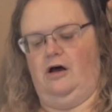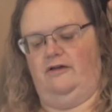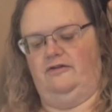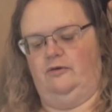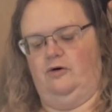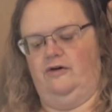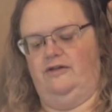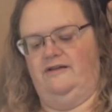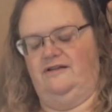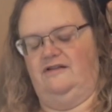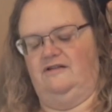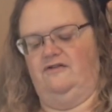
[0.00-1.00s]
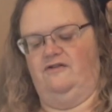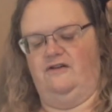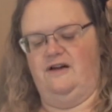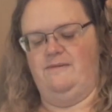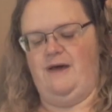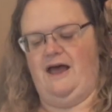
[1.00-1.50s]
calls for. This is a
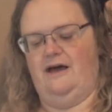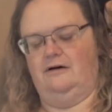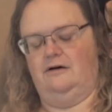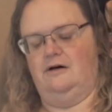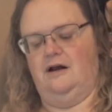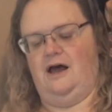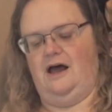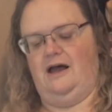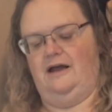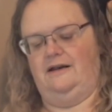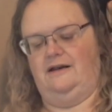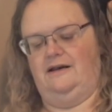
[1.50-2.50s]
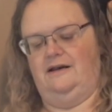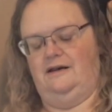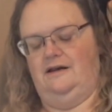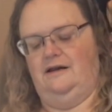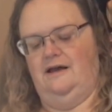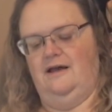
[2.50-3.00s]
free pattern on,
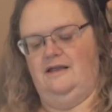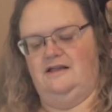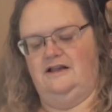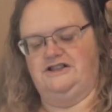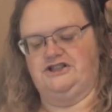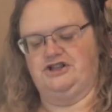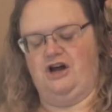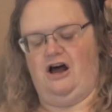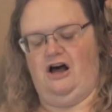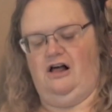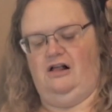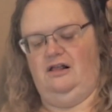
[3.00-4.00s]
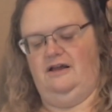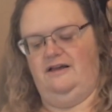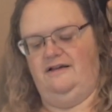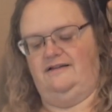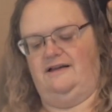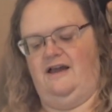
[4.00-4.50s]
this shawl
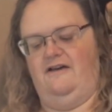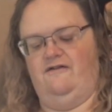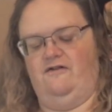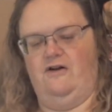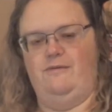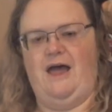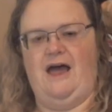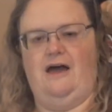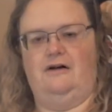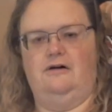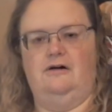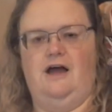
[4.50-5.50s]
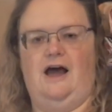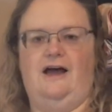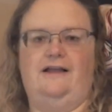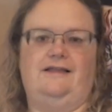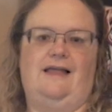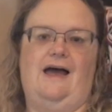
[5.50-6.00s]
is a free pattern
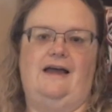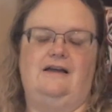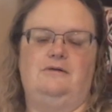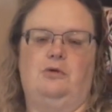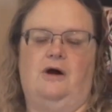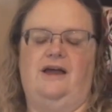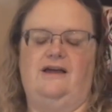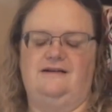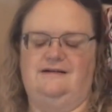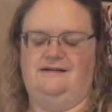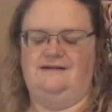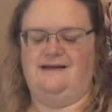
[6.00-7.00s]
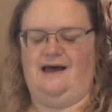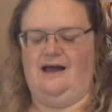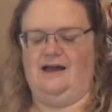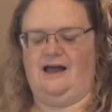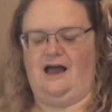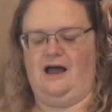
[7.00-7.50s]
on
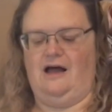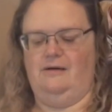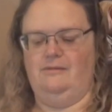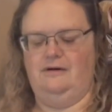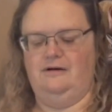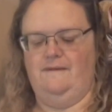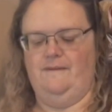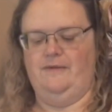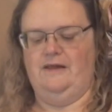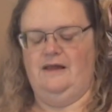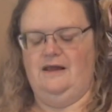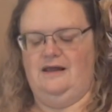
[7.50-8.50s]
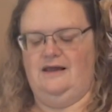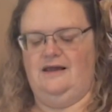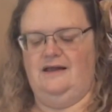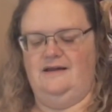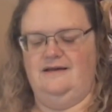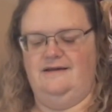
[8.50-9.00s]
lionbrand.com.
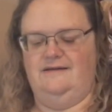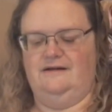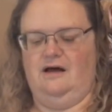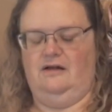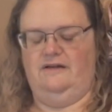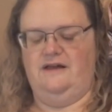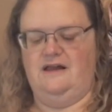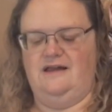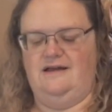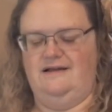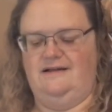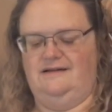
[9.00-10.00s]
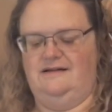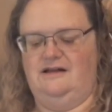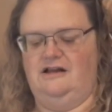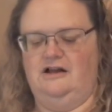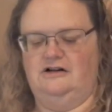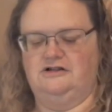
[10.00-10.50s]
It is called the
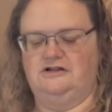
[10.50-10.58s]
Easy